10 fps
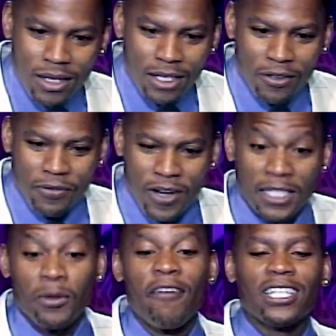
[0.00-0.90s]
It's
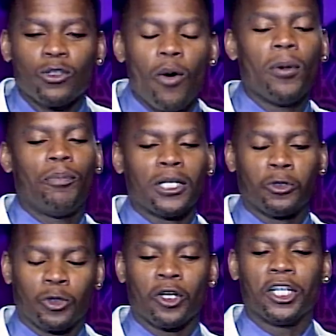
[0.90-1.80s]
fucked up. You ever had a woman bust
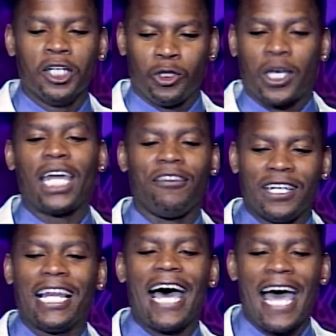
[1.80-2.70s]
you so good you can't
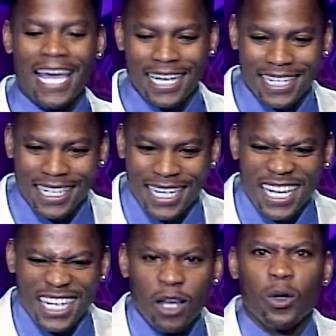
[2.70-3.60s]
even lie?
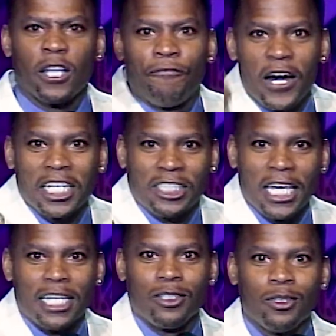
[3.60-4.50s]
Now what the fuck is
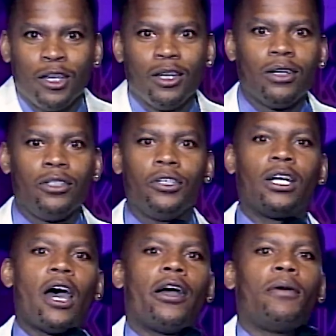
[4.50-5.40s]
this? You
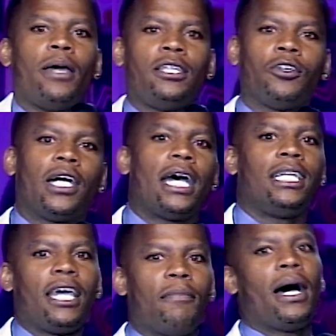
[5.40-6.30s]
done already made your
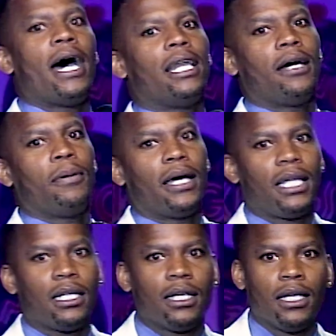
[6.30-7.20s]
goddamn mind up,
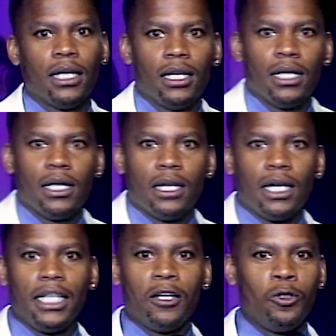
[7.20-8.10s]
honey.
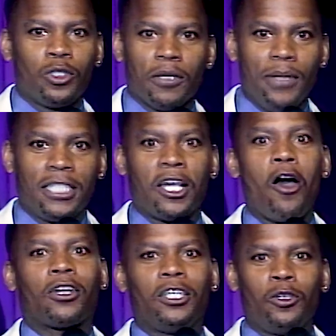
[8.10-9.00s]
Ain't no use in me
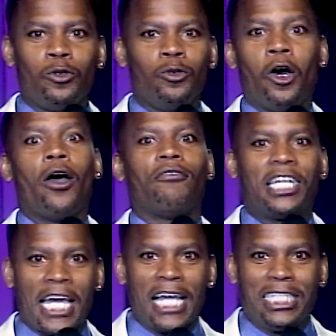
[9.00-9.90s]
talking to you. You know every
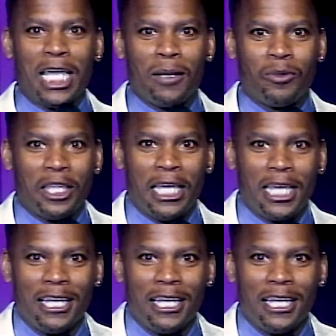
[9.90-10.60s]
goddamn thing.